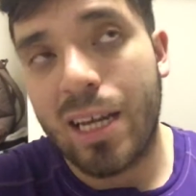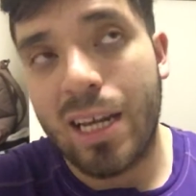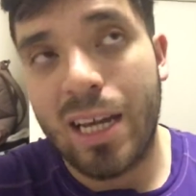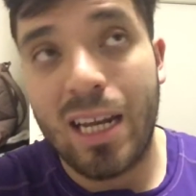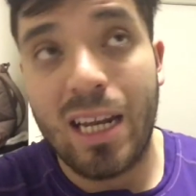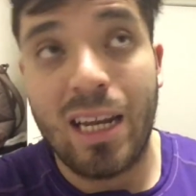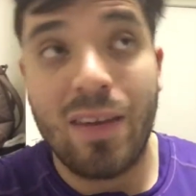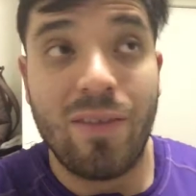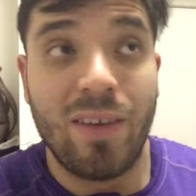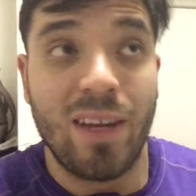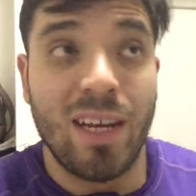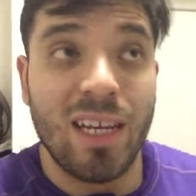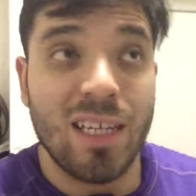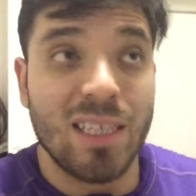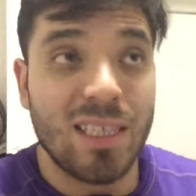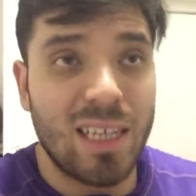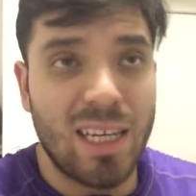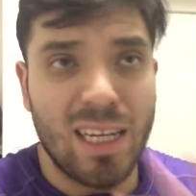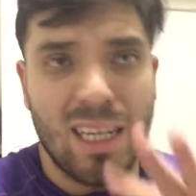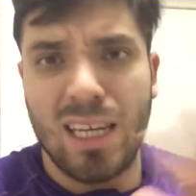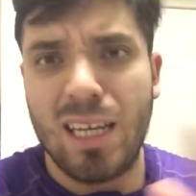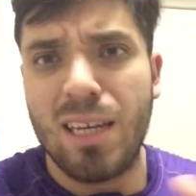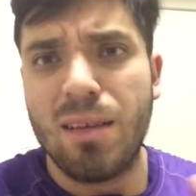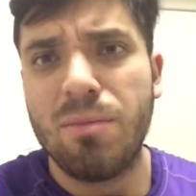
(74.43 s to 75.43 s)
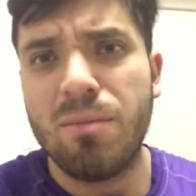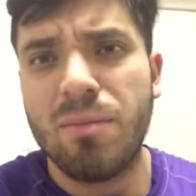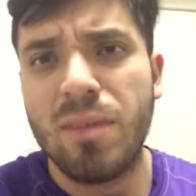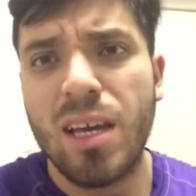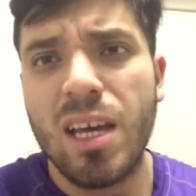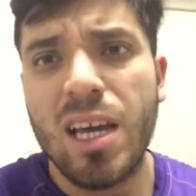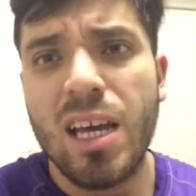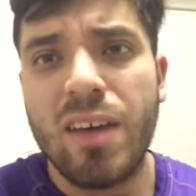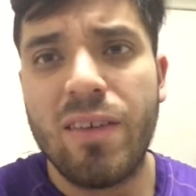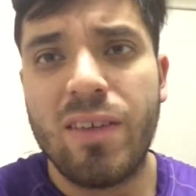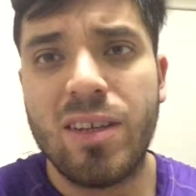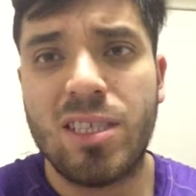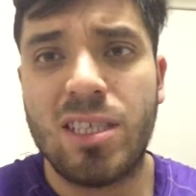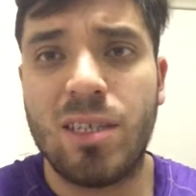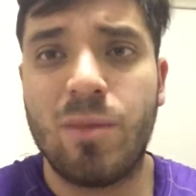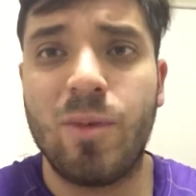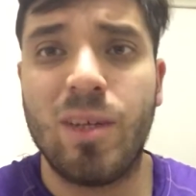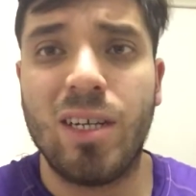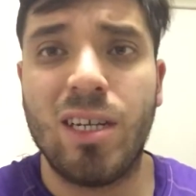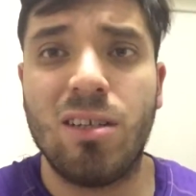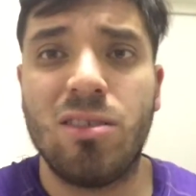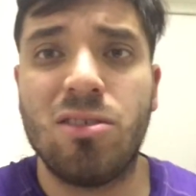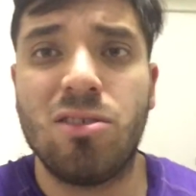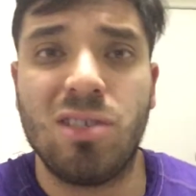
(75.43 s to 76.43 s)
And if it is not him, if it's
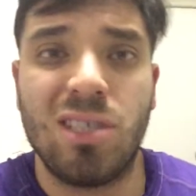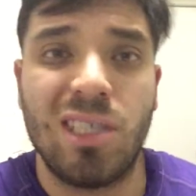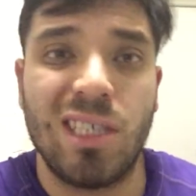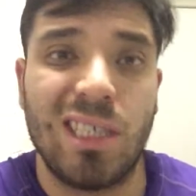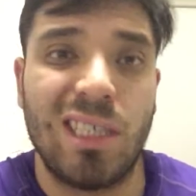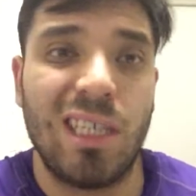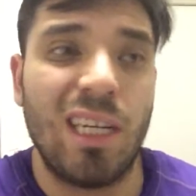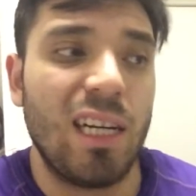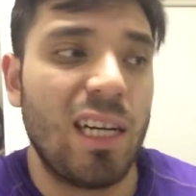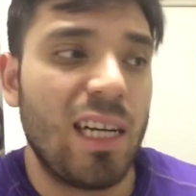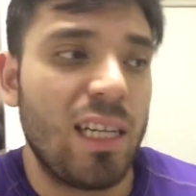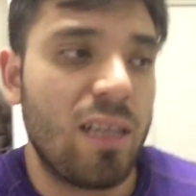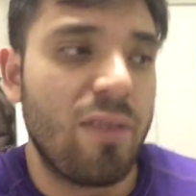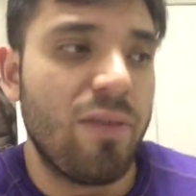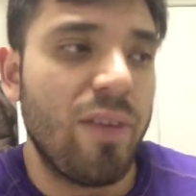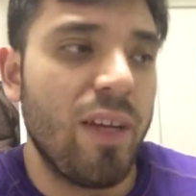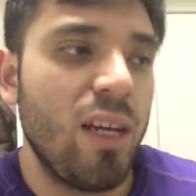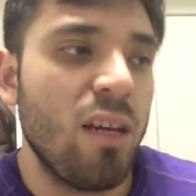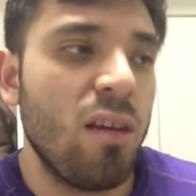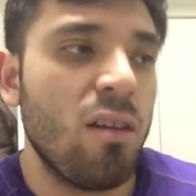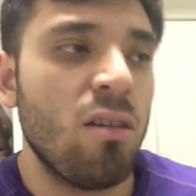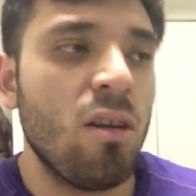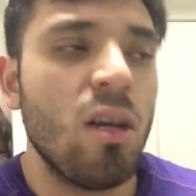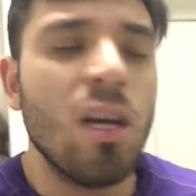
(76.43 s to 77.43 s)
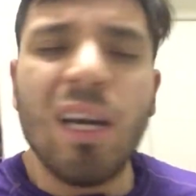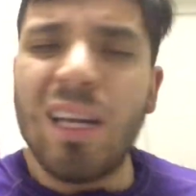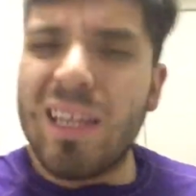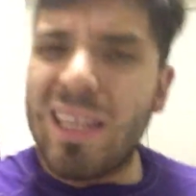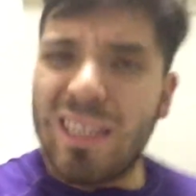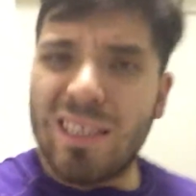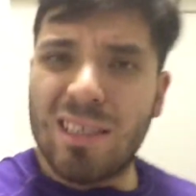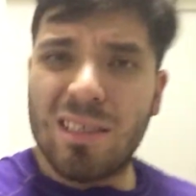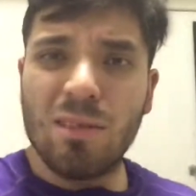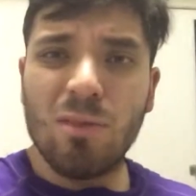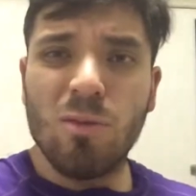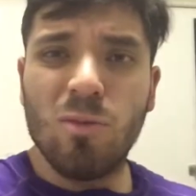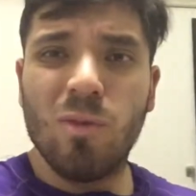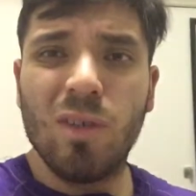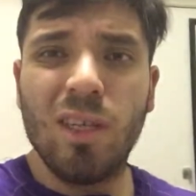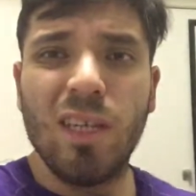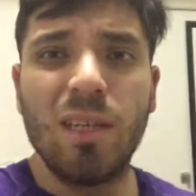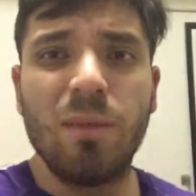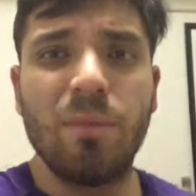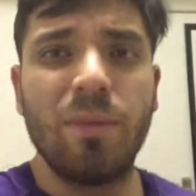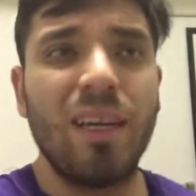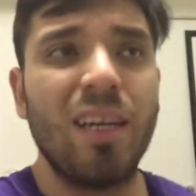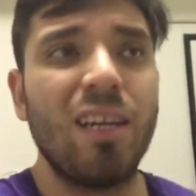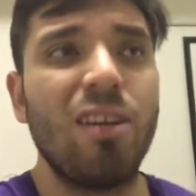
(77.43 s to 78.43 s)
someone else who just didn't like the video, then so
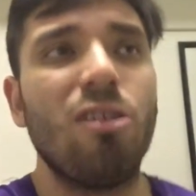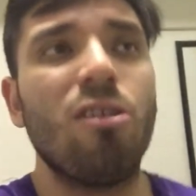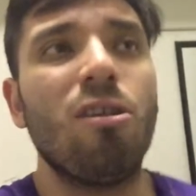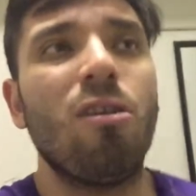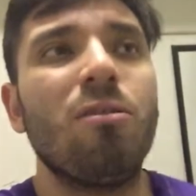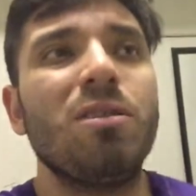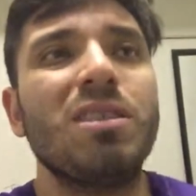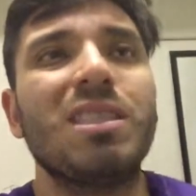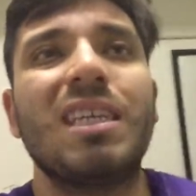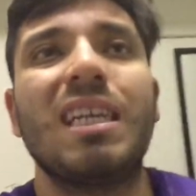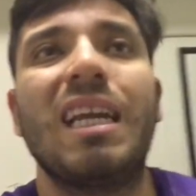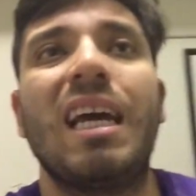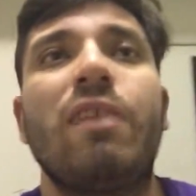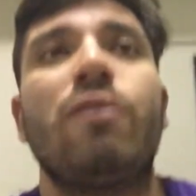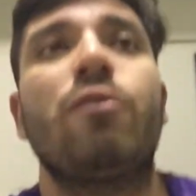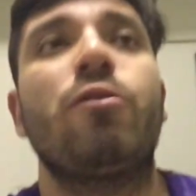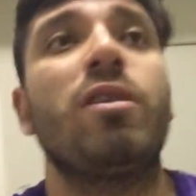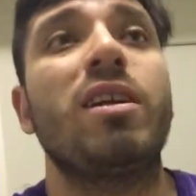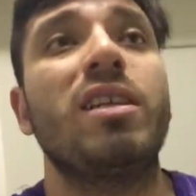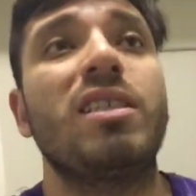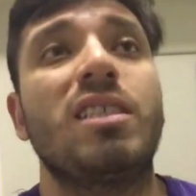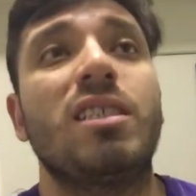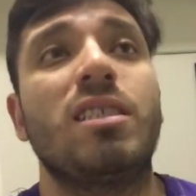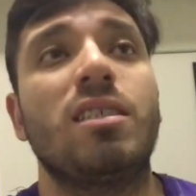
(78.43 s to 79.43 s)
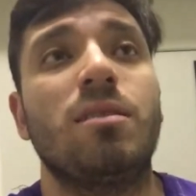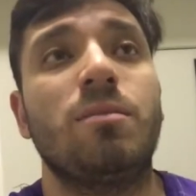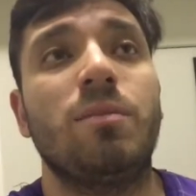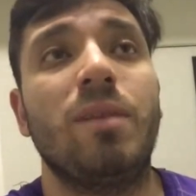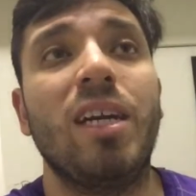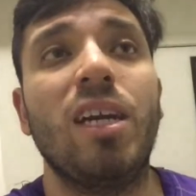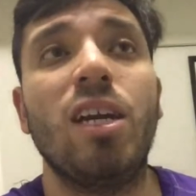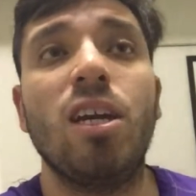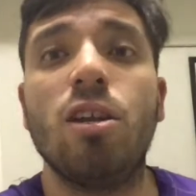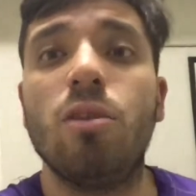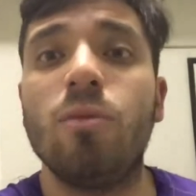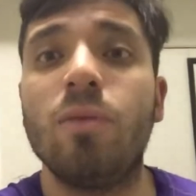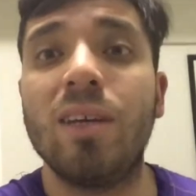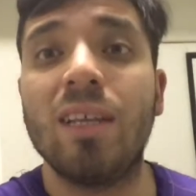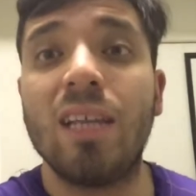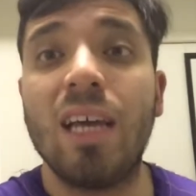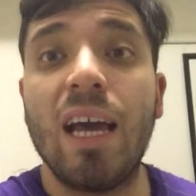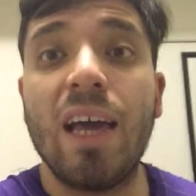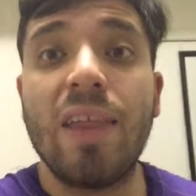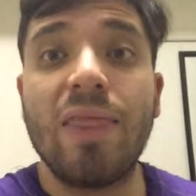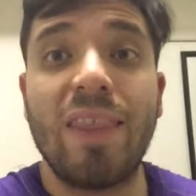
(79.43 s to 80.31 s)
what, man? You're always going to have criticism. And you know what?